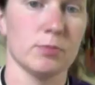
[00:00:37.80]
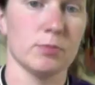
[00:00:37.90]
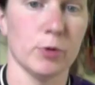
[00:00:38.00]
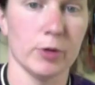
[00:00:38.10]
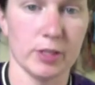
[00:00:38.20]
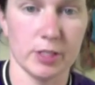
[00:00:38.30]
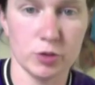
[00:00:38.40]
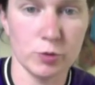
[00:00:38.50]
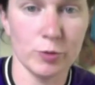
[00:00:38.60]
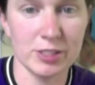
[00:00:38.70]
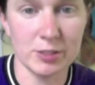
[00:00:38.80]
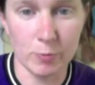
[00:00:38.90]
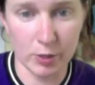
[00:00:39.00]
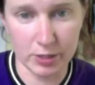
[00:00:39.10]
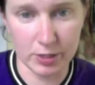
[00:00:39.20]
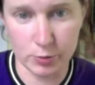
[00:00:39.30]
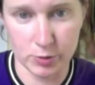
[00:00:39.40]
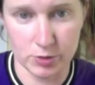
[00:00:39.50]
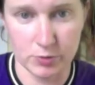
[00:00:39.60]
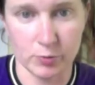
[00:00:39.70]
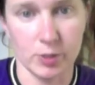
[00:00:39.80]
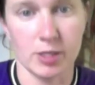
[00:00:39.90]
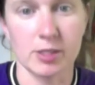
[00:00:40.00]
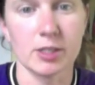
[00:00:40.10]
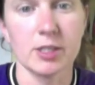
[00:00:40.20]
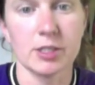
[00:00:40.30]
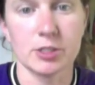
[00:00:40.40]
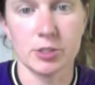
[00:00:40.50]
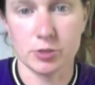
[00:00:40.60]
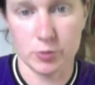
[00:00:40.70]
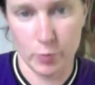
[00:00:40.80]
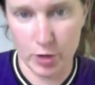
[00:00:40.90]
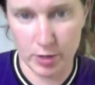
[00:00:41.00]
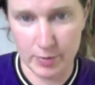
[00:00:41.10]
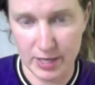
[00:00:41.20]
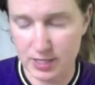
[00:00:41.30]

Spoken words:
boiling 21 quarts of water to use a water bath